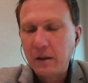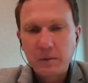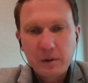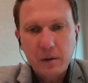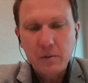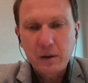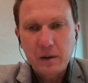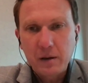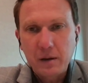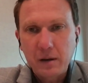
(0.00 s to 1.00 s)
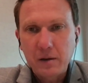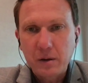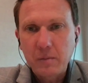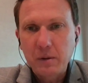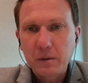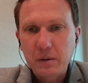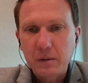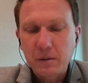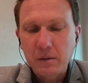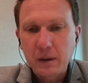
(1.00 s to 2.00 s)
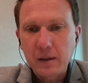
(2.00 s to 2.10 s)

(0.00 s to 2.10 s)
result in and contribute to